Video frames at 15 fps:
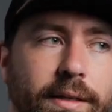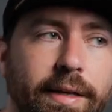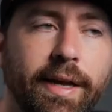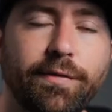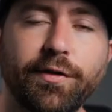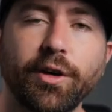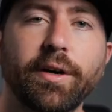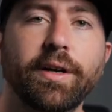
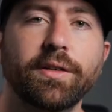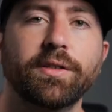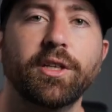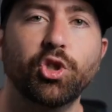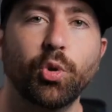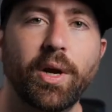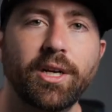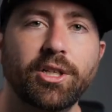if you're in a
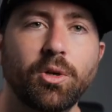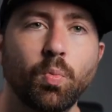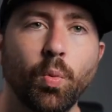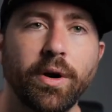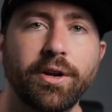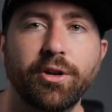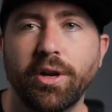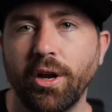situation
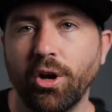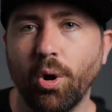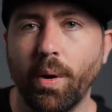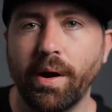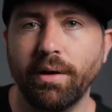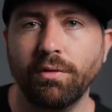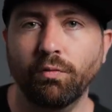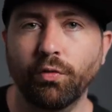where you can go
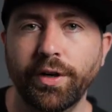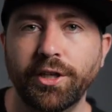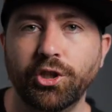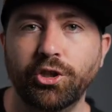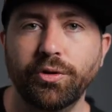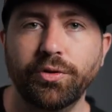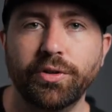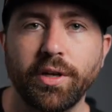out and
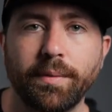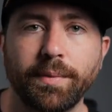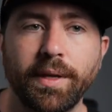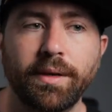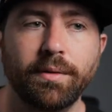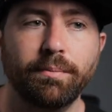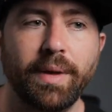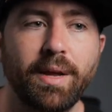reshoot something,